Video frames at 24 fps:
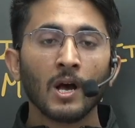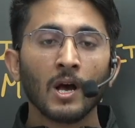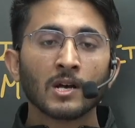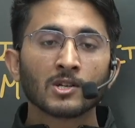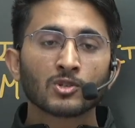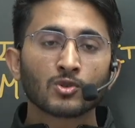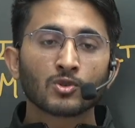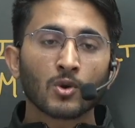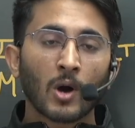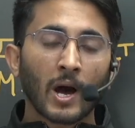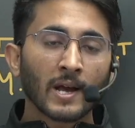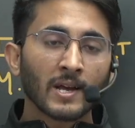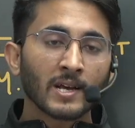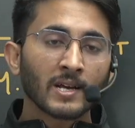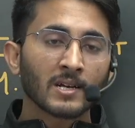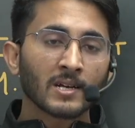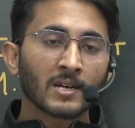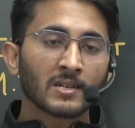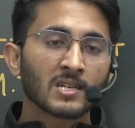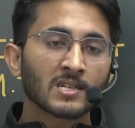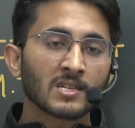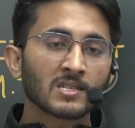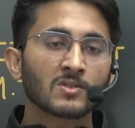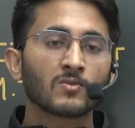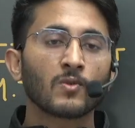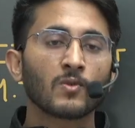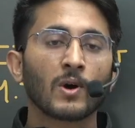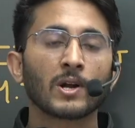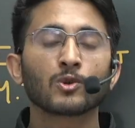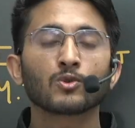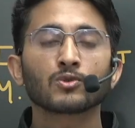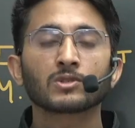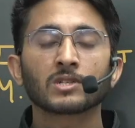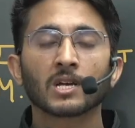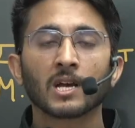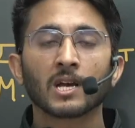So I just want
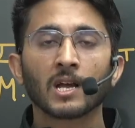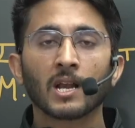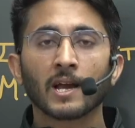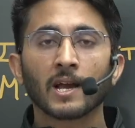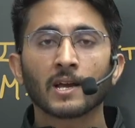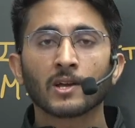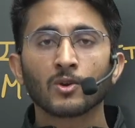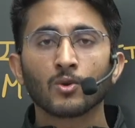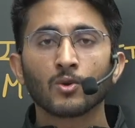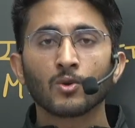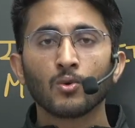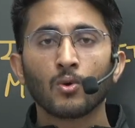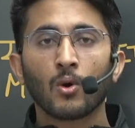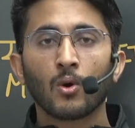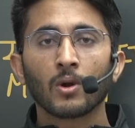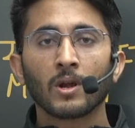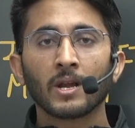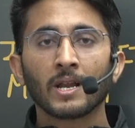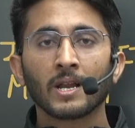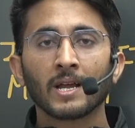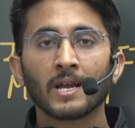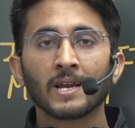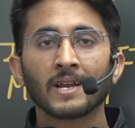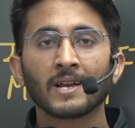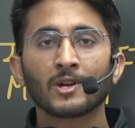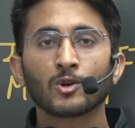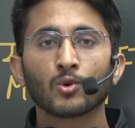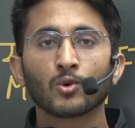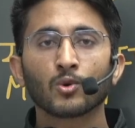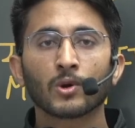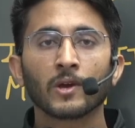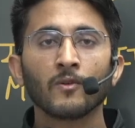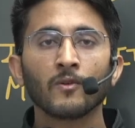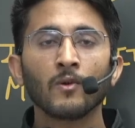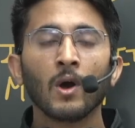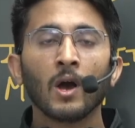to say like you only need to
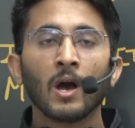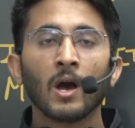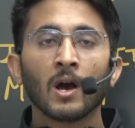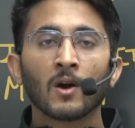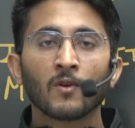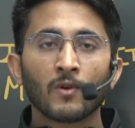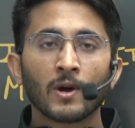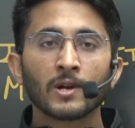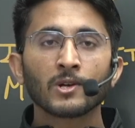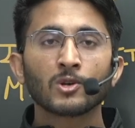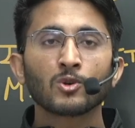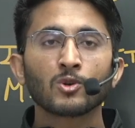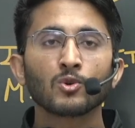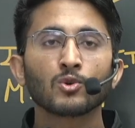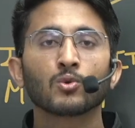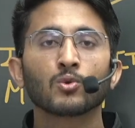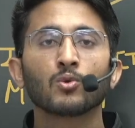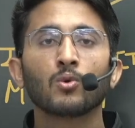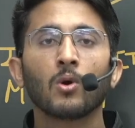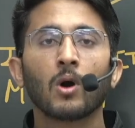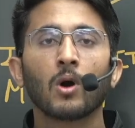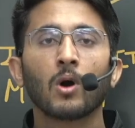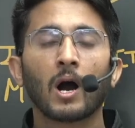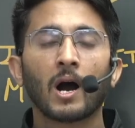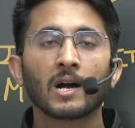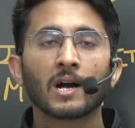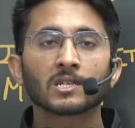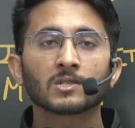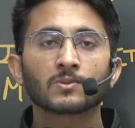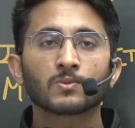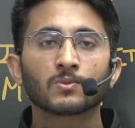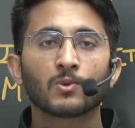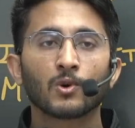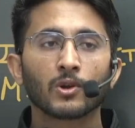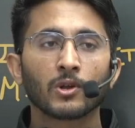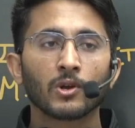give one to two hours
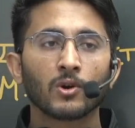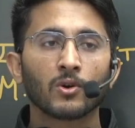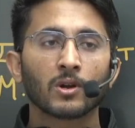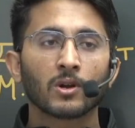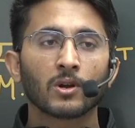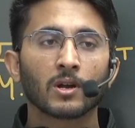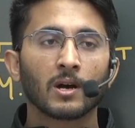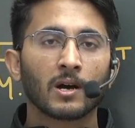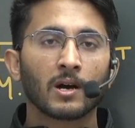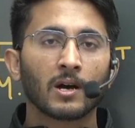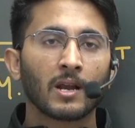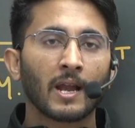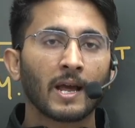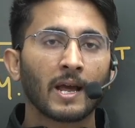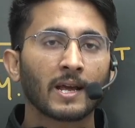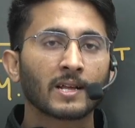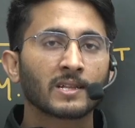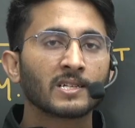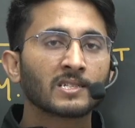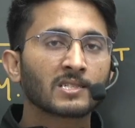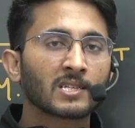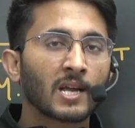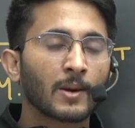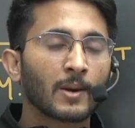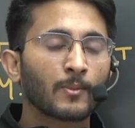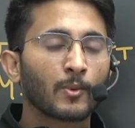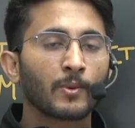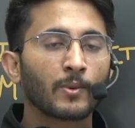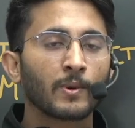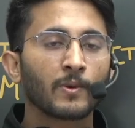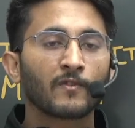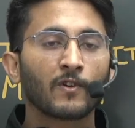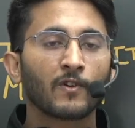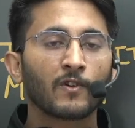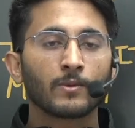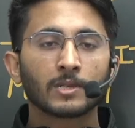for your uh, like this type of
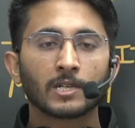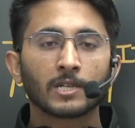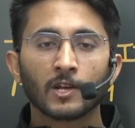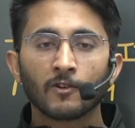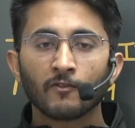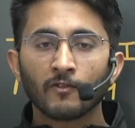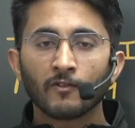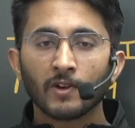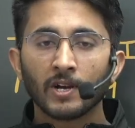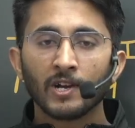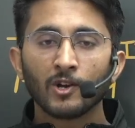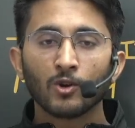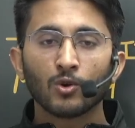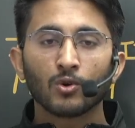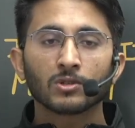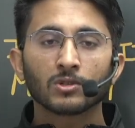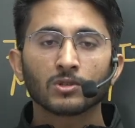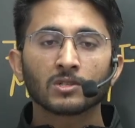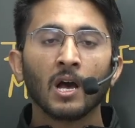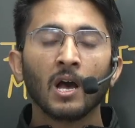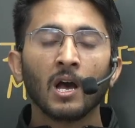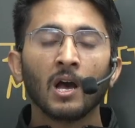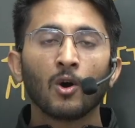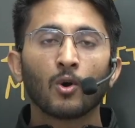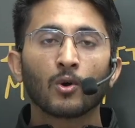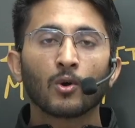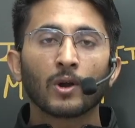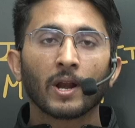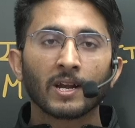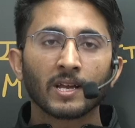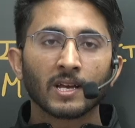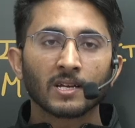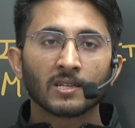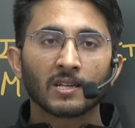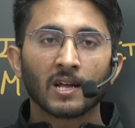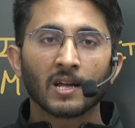informative videos or
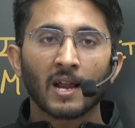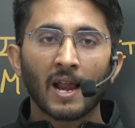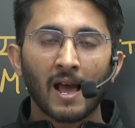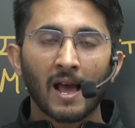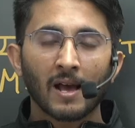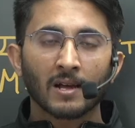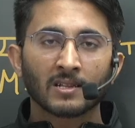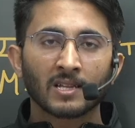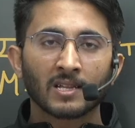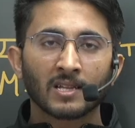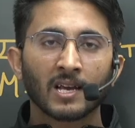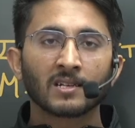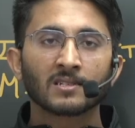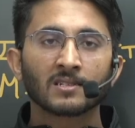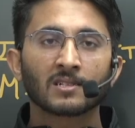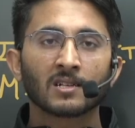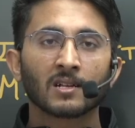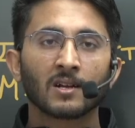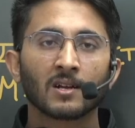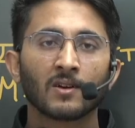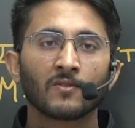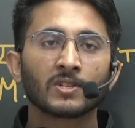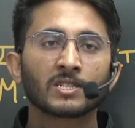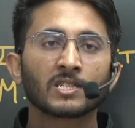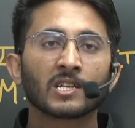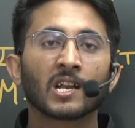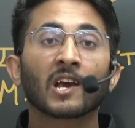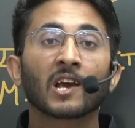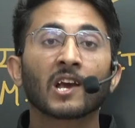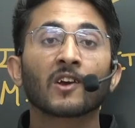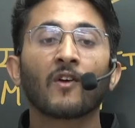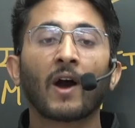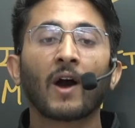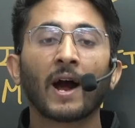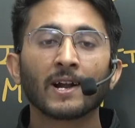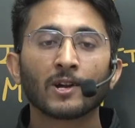any other uh, things uh, which
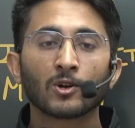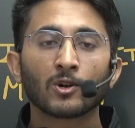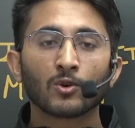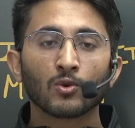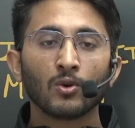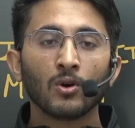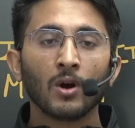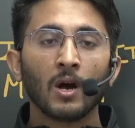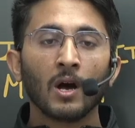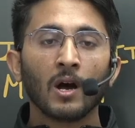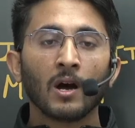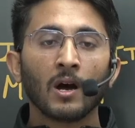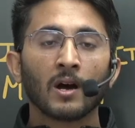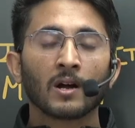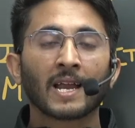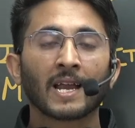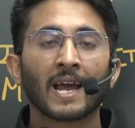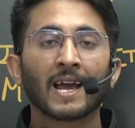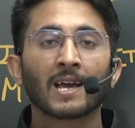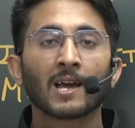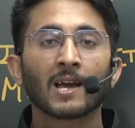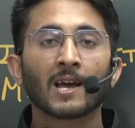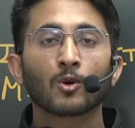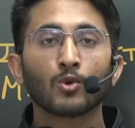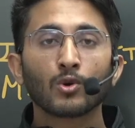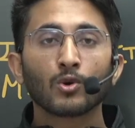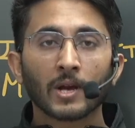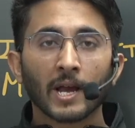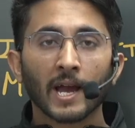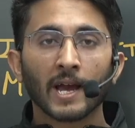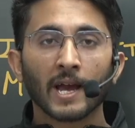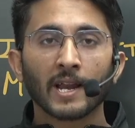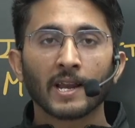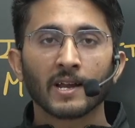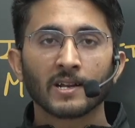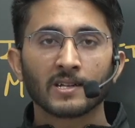required to uh, take a good
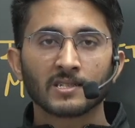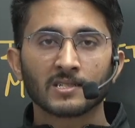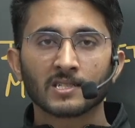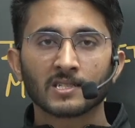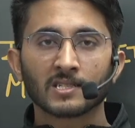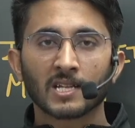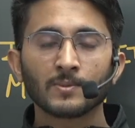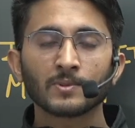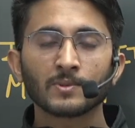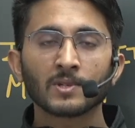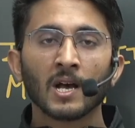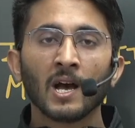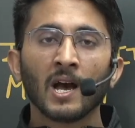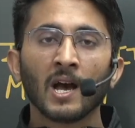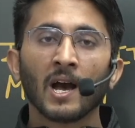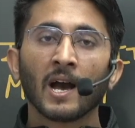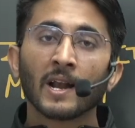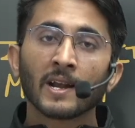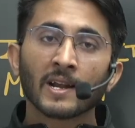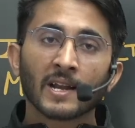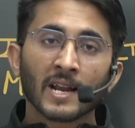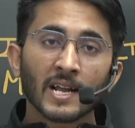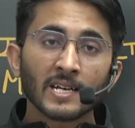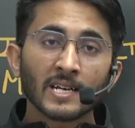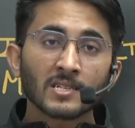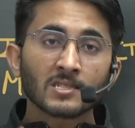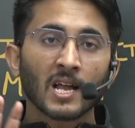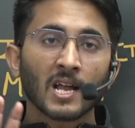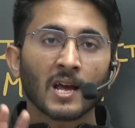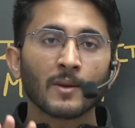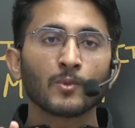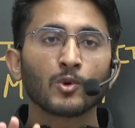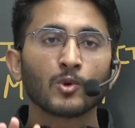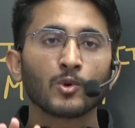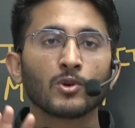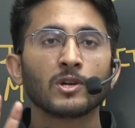career steps, and rest
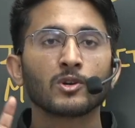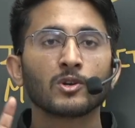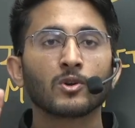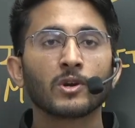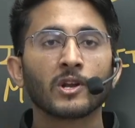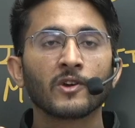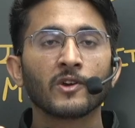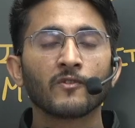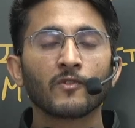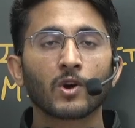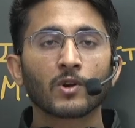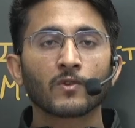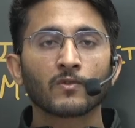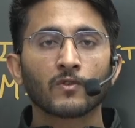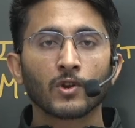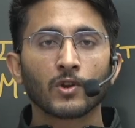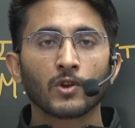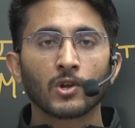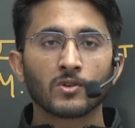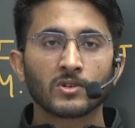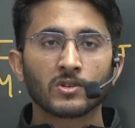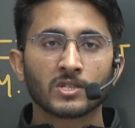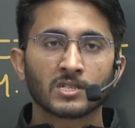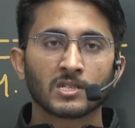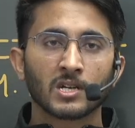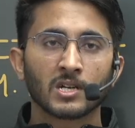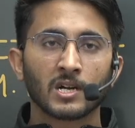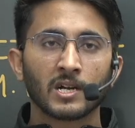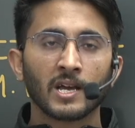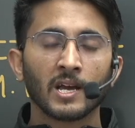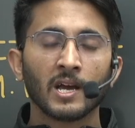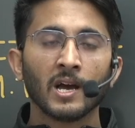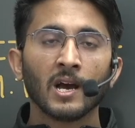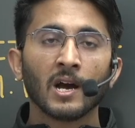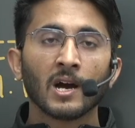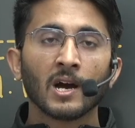time you need to devote for your
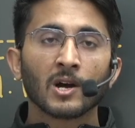study.